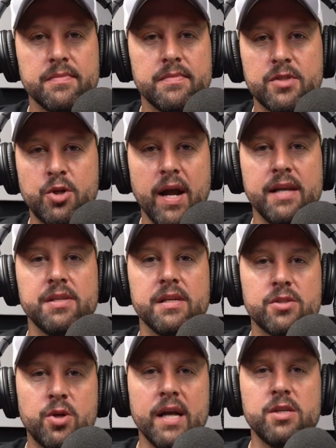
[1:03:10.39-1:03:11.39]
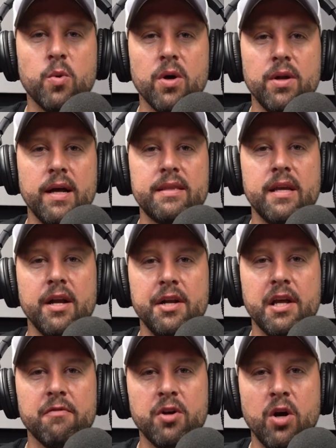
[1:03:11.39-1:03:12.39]
It's crazy. It's crazy world out there. You
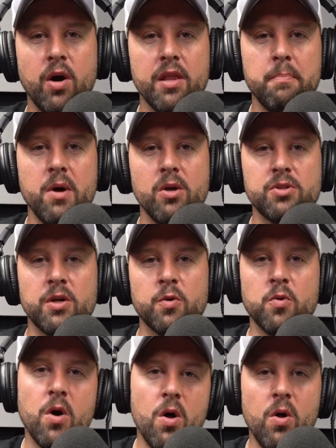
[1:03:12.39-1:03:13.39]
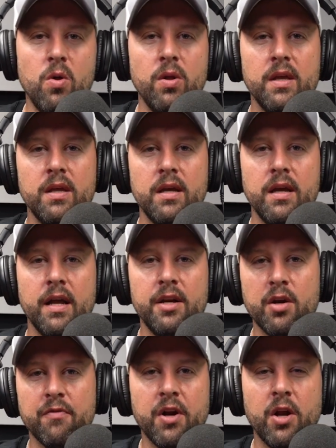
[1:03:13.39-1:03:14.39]
never know how the ball's going to roll, and you
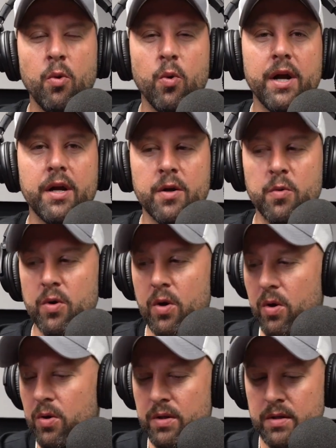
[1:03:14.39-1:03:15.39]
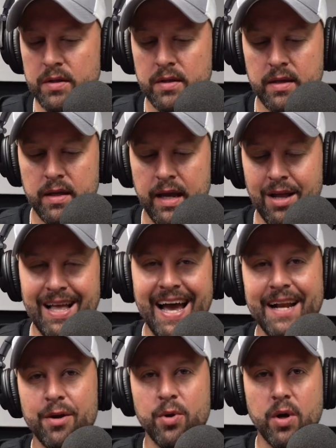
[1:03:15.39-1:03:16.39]
never know how we're going to roll. Hell,
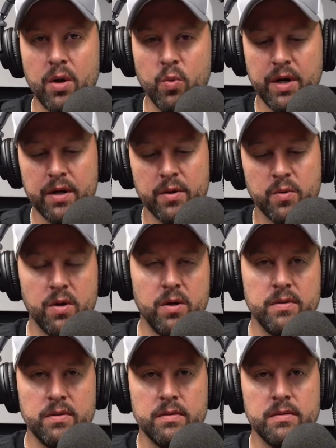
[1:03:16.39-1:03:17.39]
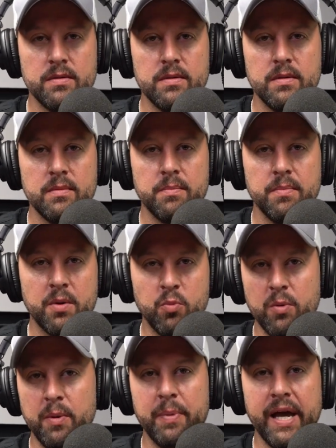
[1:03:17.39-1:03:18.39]
I don't know how we're going to roll, but
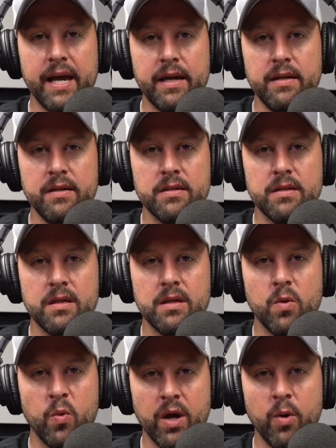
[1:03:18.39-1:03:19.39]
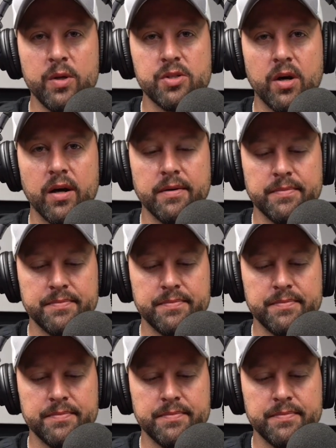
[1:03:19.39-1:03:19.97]
we'll be back. We always are.